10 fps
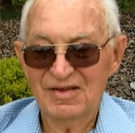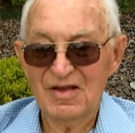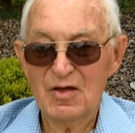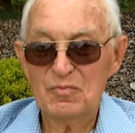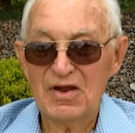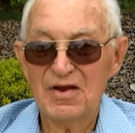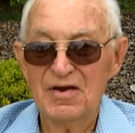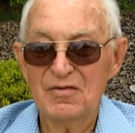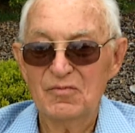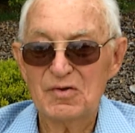got
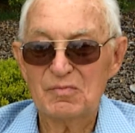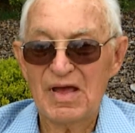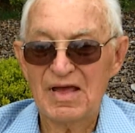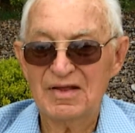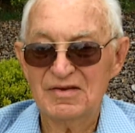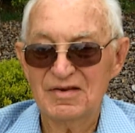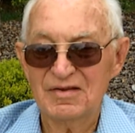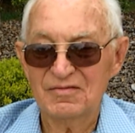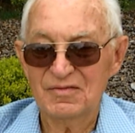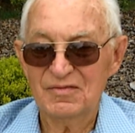married and went back, and
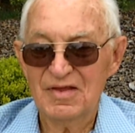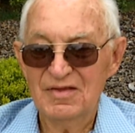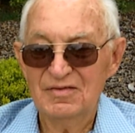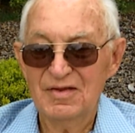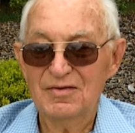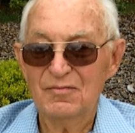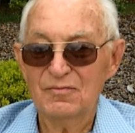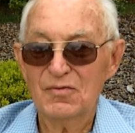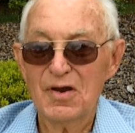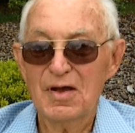
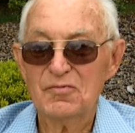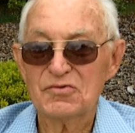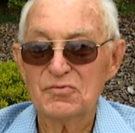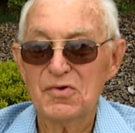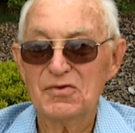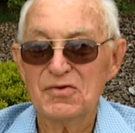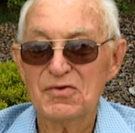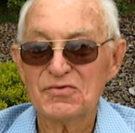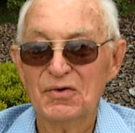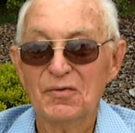when I was 20
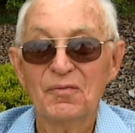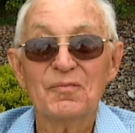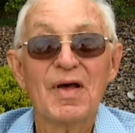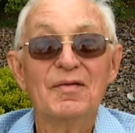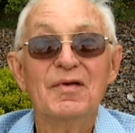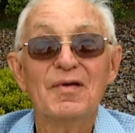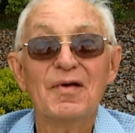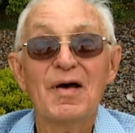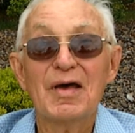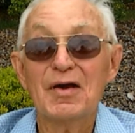years old,
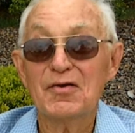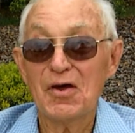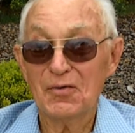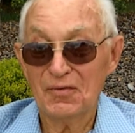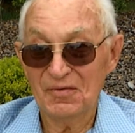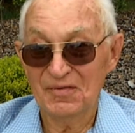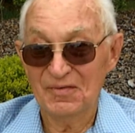I had a daughter.